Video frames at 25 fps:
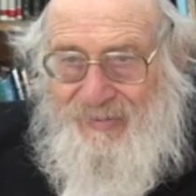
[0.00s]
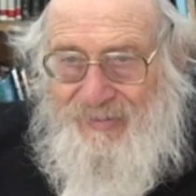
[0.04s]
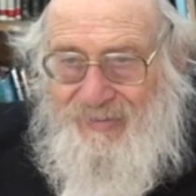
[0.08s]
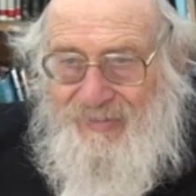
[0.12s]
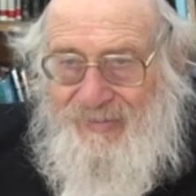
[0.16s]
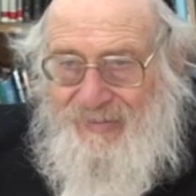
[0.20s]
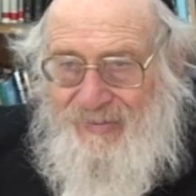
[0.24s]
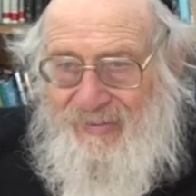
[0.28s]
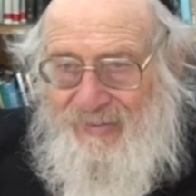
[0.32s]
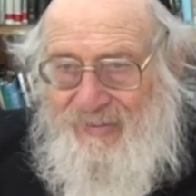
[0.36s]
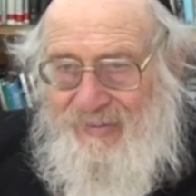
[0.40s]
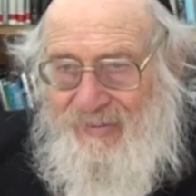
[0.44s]

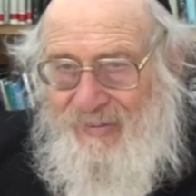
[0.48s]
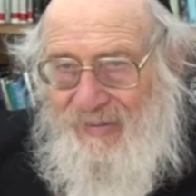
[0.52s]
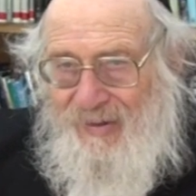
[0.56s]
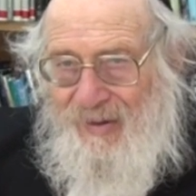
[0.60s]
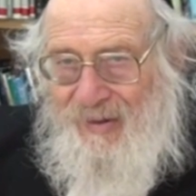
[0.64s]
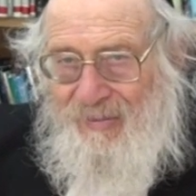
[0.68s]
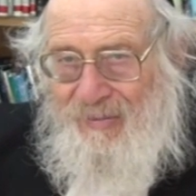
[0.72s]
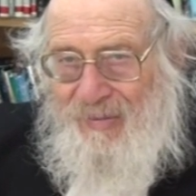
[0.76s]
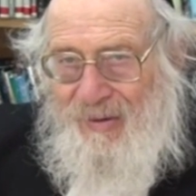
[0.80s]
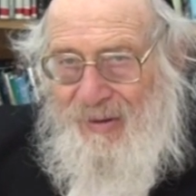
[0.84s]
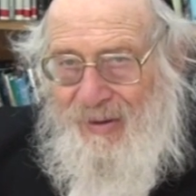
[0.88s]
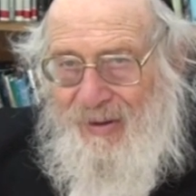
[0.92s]
And that's
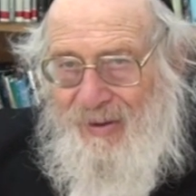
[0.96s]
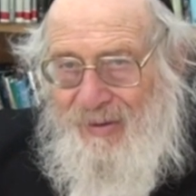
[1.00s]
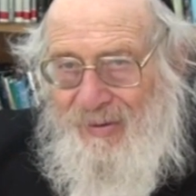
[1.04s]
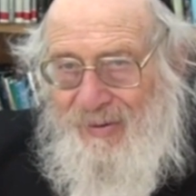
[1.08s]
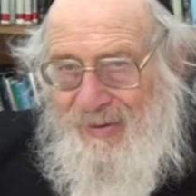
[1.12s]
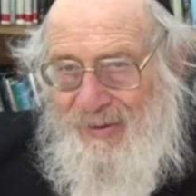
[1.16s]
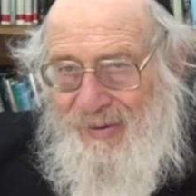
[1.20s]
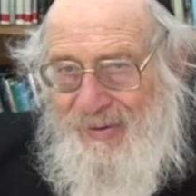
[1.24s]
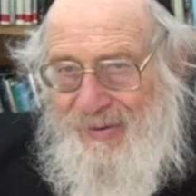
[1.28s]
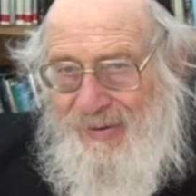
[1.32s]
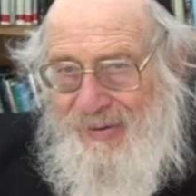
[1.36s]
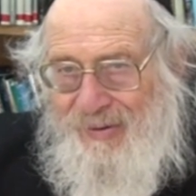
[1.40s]
what
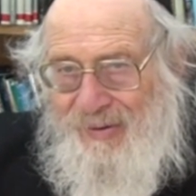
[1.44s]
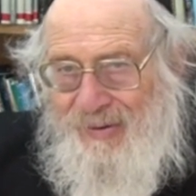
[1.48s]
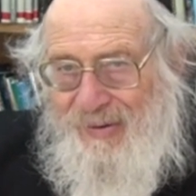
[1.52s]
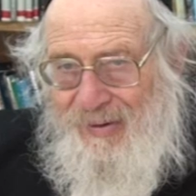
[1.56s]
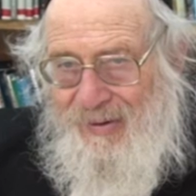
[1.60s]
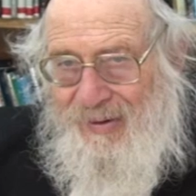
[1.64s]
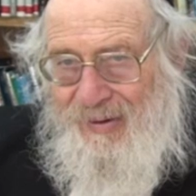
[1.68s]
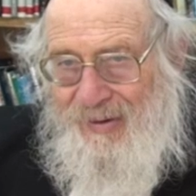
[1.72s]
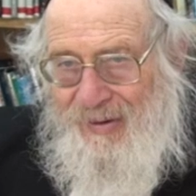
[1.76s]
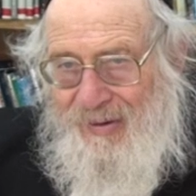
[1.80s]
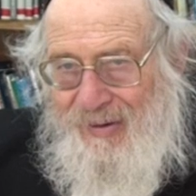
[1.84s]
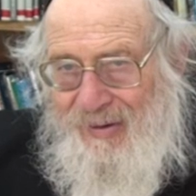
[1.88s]
happens when you
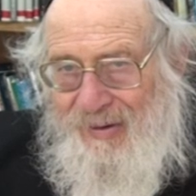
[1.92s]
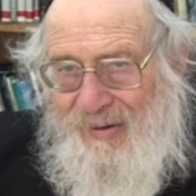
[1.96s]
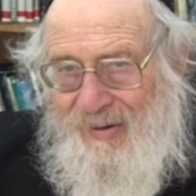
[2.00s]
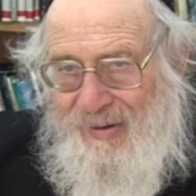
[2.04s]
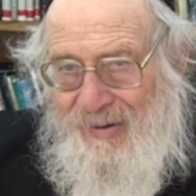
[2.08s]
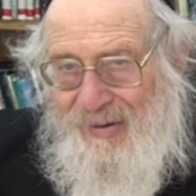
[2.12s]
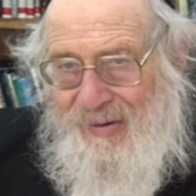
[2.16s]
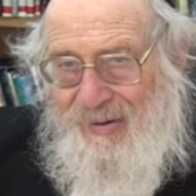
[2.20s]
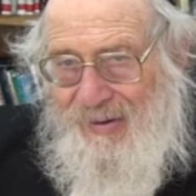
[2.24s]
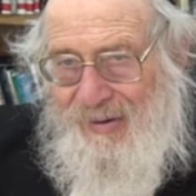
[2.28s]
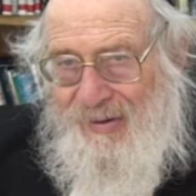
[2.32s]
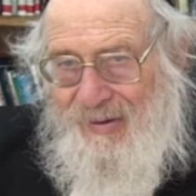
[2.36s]
cook it.
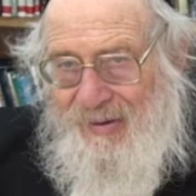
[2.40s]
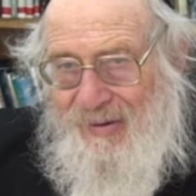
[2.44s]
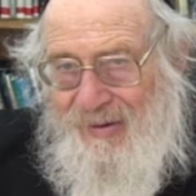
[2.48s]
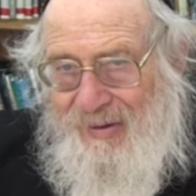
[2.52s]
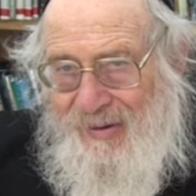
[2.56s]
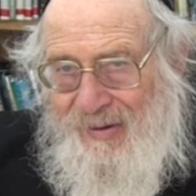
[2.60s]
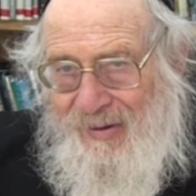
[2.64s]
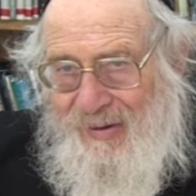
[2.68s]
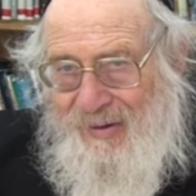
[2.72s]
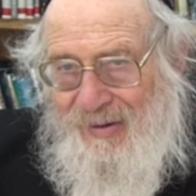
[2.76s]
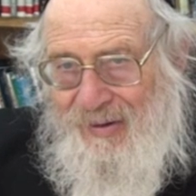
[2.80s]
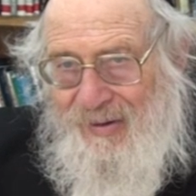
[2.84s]

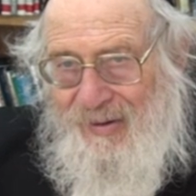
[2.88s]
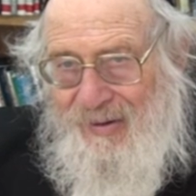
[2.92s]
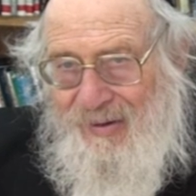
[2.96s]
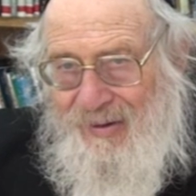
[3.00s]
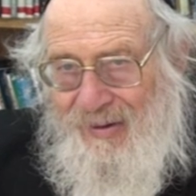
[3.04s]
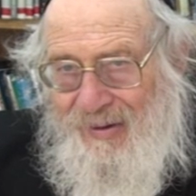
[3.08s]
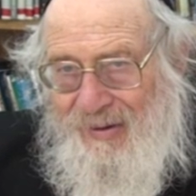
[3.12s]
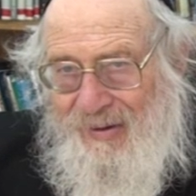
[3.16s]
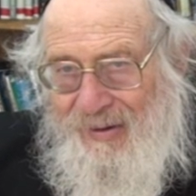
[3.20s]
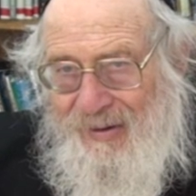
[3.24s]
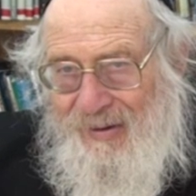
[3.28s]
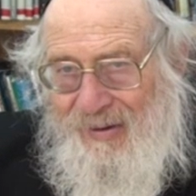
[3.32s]
The
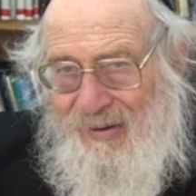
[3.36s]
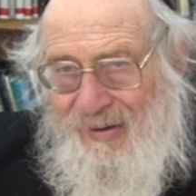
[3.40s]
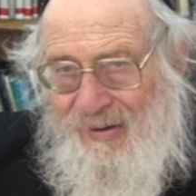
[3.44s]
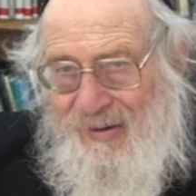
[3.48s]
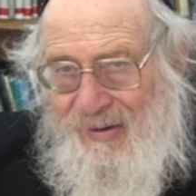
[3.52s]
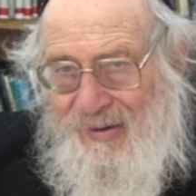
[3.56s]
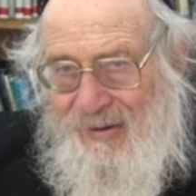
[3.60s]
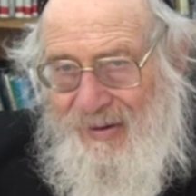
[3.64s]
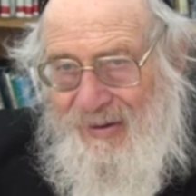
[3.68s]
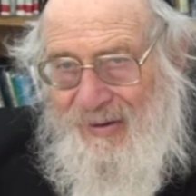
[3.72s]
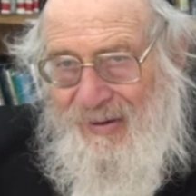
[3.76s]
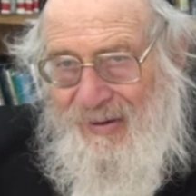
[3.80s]
chemical.